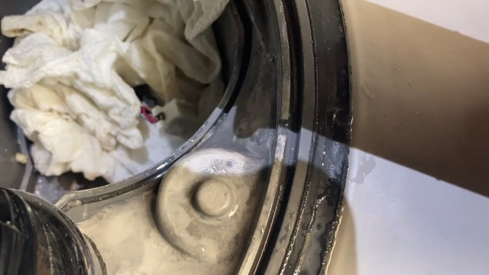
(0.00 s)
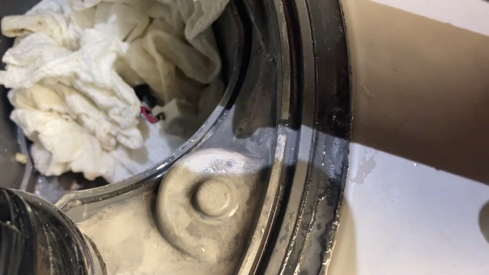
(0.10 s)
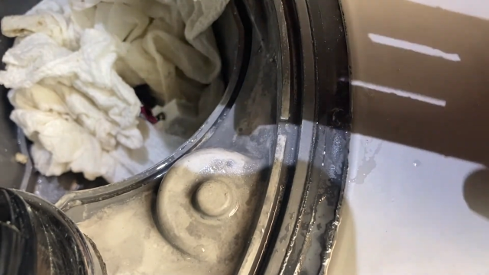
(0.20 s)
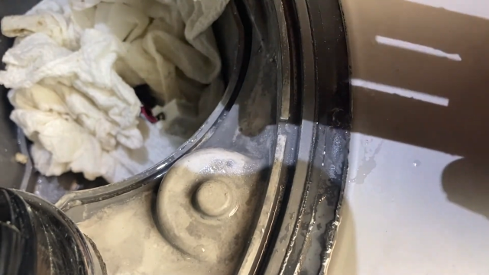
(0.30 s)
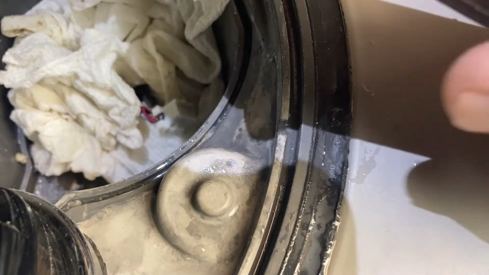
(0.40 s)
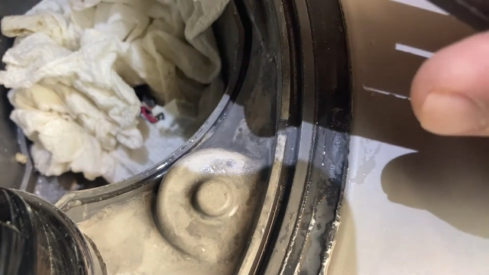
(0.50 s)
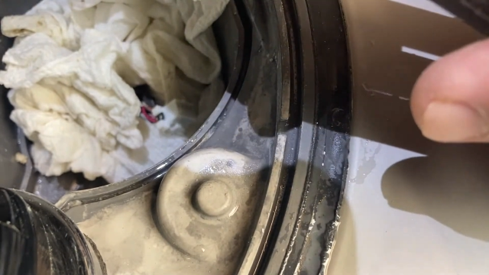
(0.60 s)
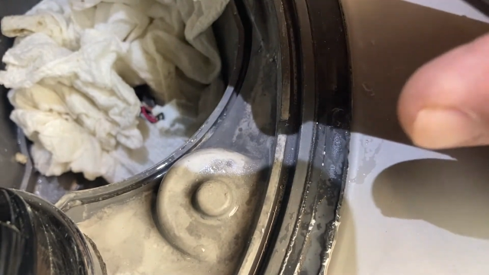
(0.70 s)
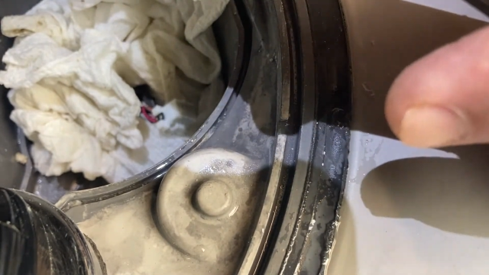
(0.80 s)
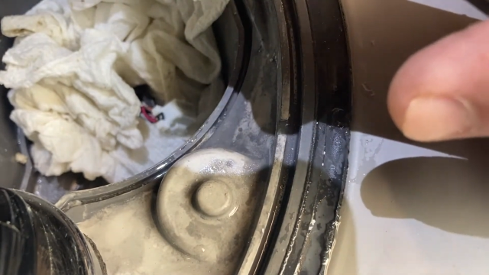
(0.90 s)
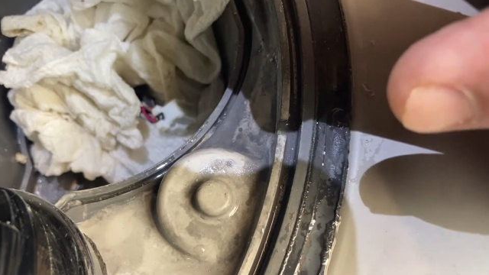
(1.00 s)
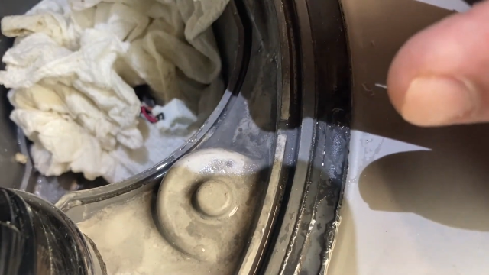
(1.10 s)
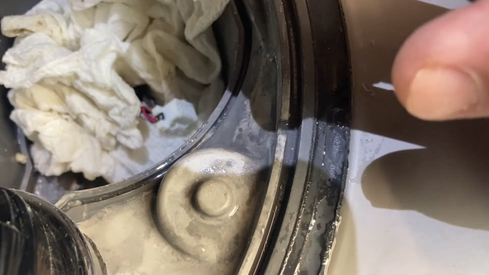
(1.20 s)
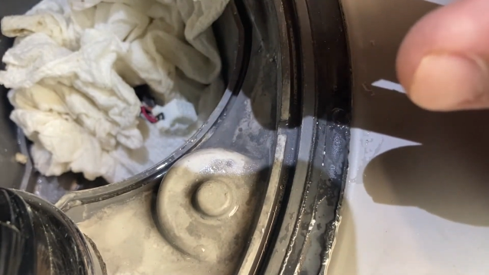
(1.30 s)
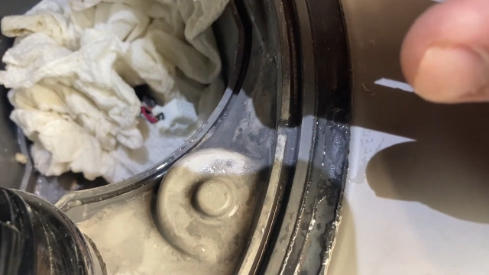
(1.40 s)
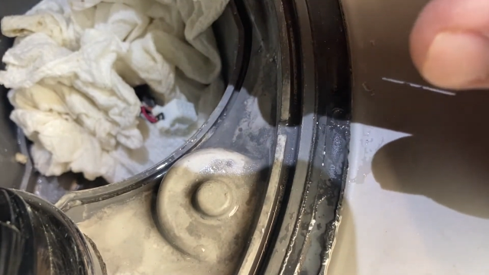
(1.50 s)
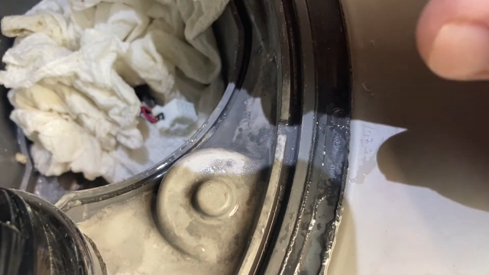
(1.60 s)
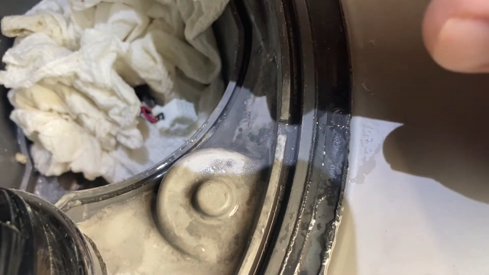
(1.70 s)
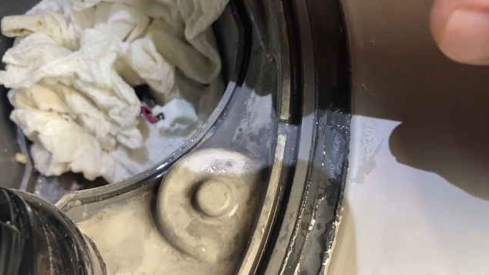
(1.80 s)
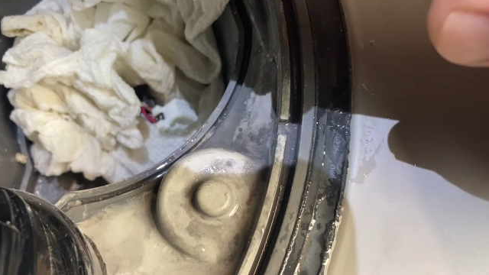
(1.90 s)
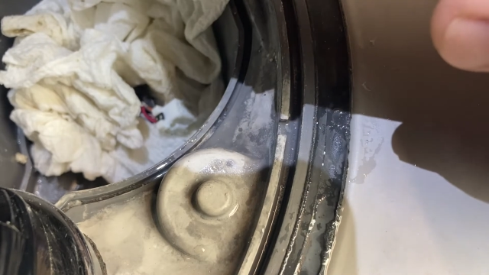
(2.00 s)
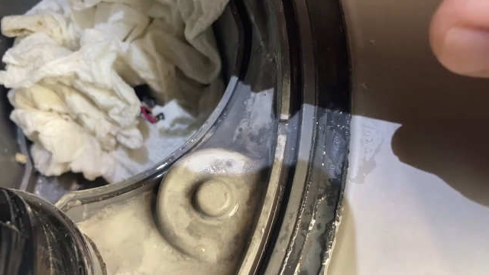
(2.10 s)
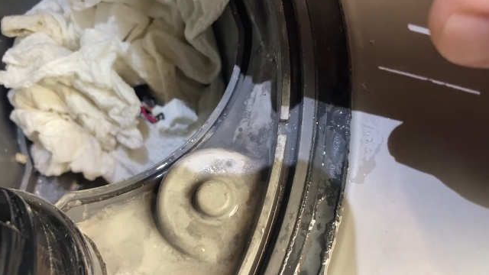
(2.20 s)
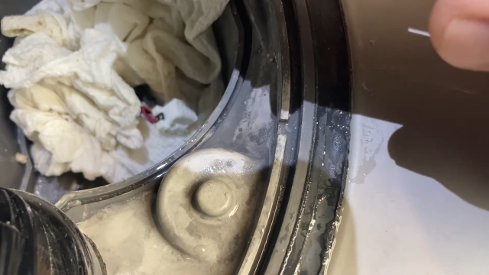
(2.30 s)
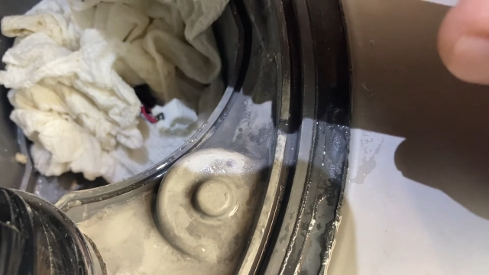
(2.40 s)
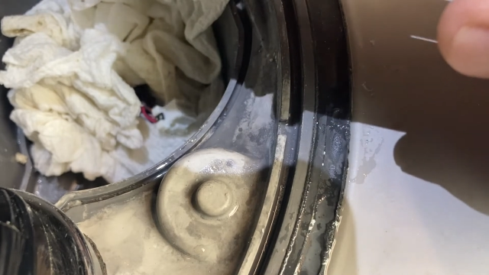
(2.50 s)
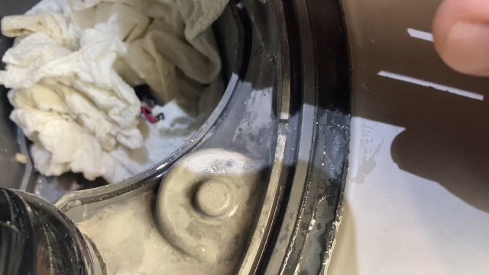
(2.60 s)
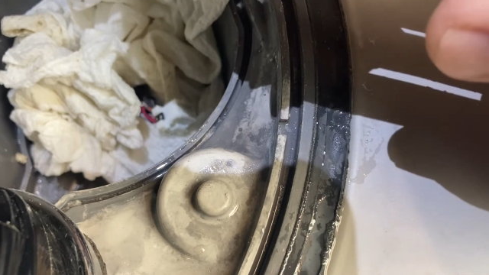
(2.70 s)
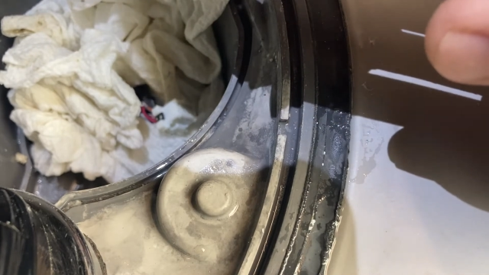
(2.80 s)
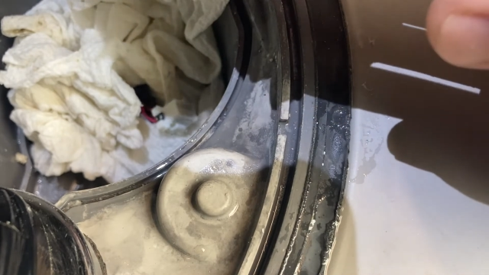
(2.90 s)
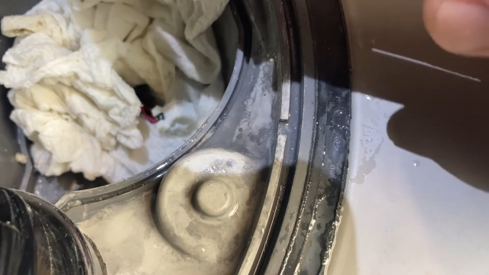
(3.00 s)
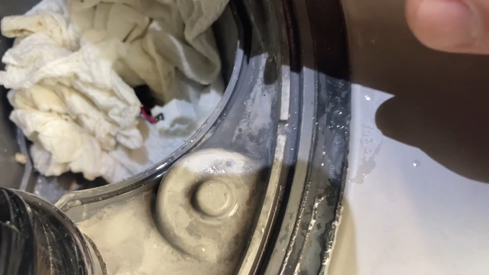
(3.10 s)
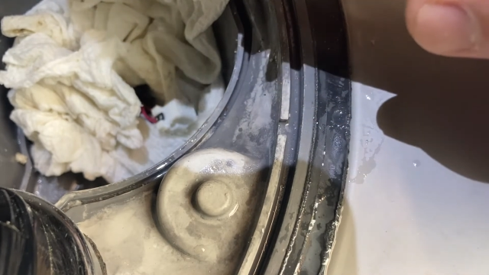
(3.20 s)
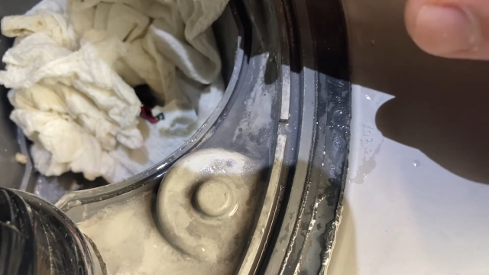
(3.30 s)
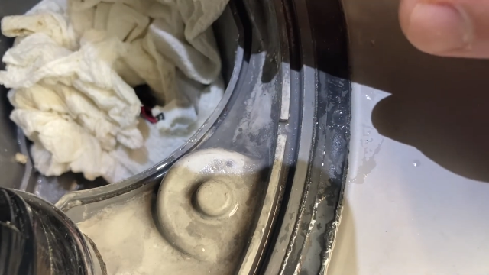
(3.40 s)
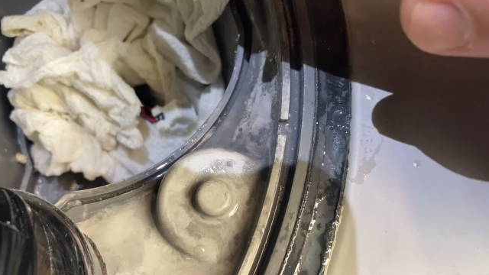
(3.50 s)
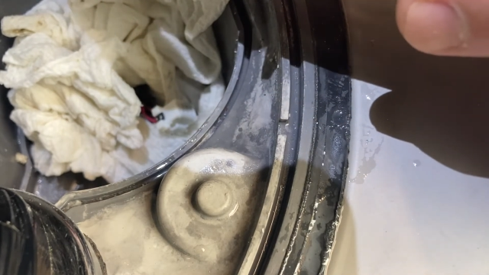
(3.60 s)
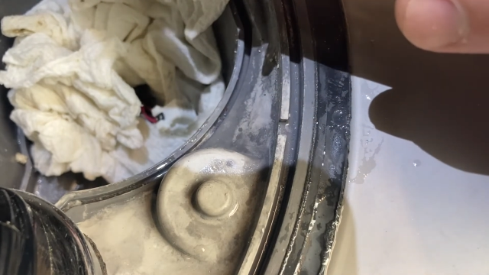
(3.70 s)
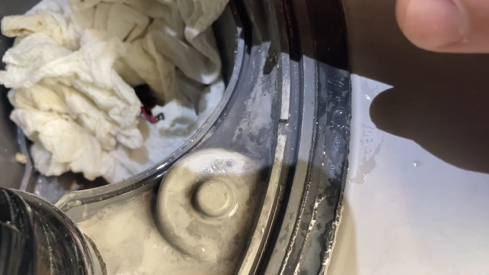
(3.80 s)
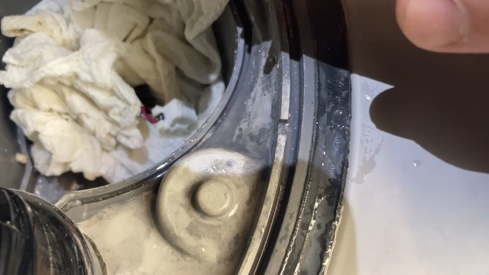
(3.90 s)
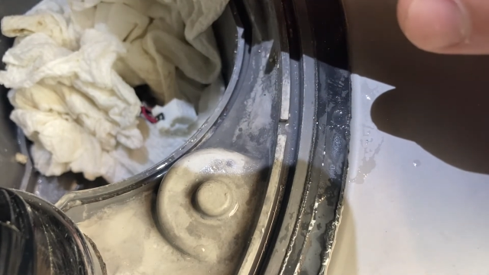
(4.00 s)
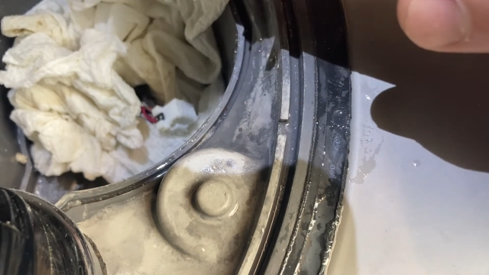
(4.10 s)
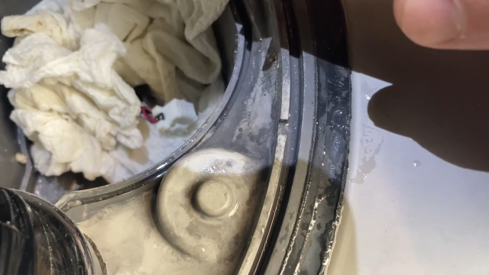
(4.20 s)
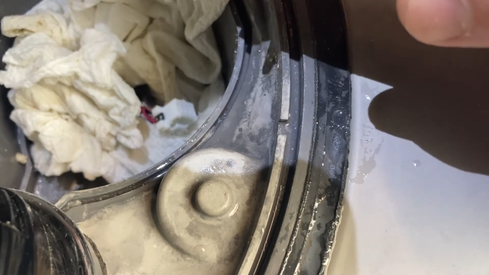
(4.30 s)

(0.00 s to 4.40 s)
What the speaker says: [unreadable: no face in view]